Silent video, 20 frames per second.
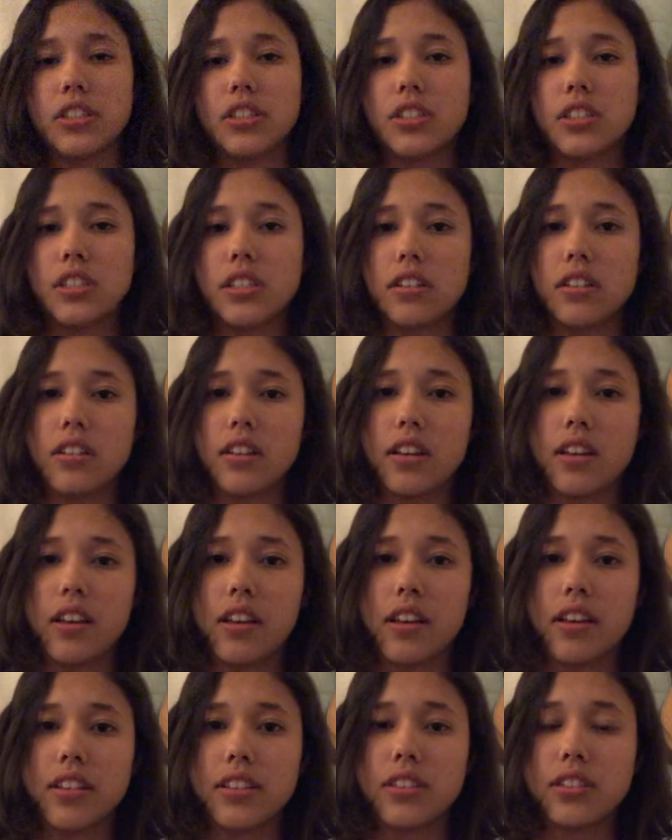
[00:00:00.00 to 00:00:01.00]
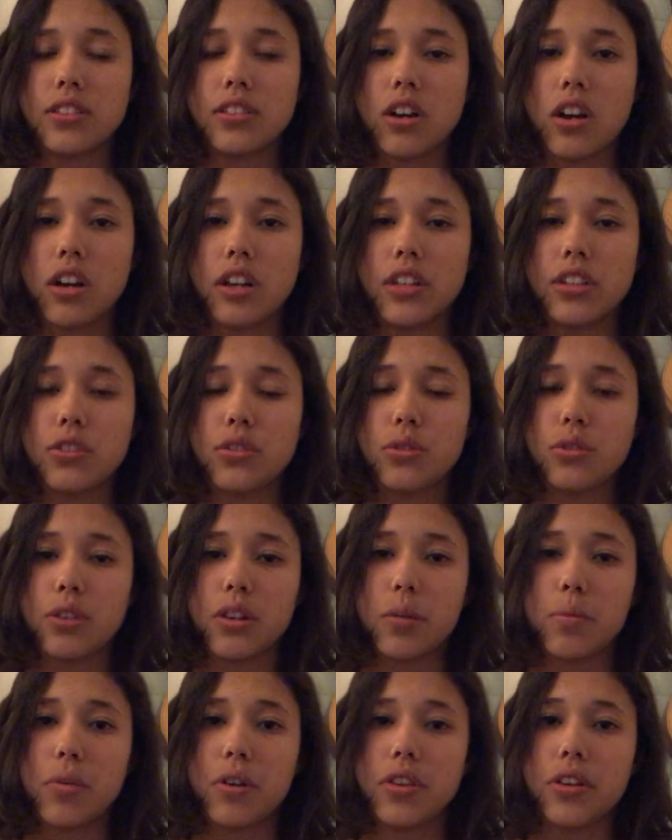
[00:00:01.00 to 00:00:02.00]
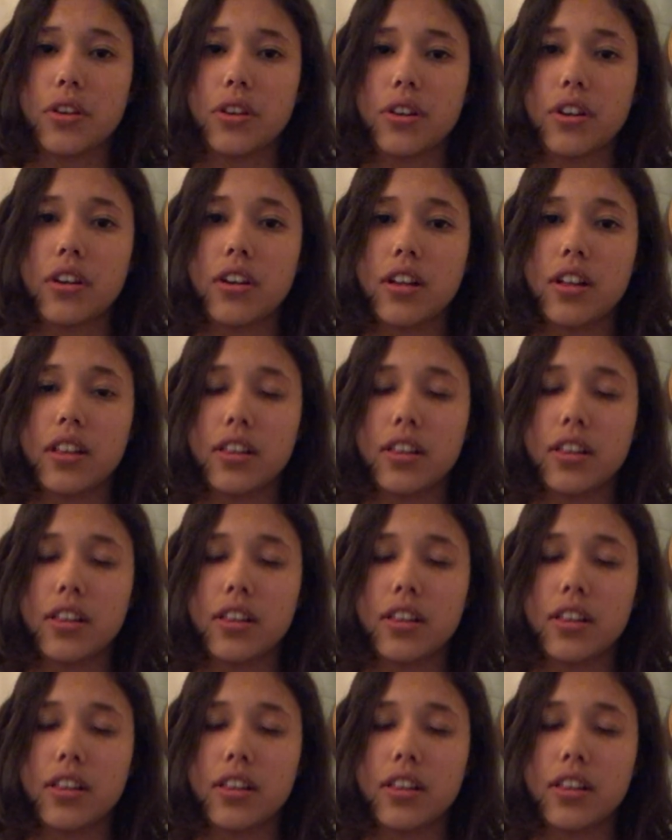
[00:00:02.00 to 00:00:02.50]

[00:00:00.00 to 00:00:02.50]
she is talking to her brother